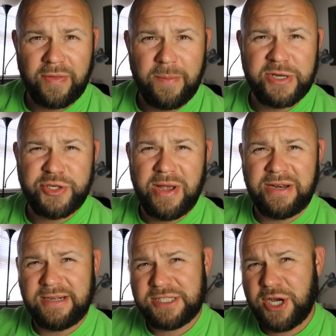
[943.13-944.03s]
that means you
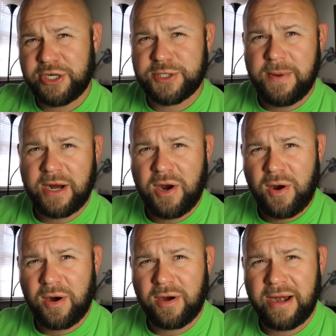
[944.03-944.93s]
had to touch my
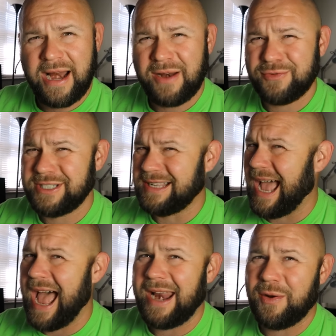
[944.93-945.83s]
car, and I
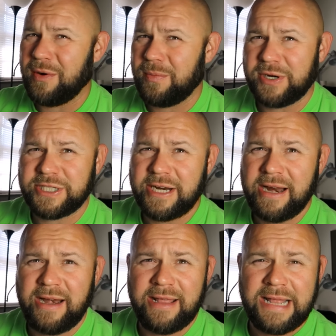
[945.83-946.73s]
don't appreciate
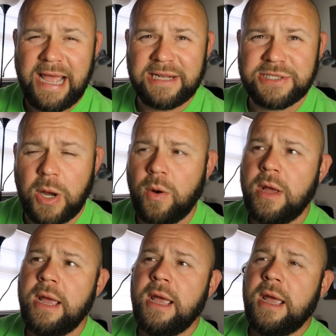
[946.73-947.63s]
any of that. So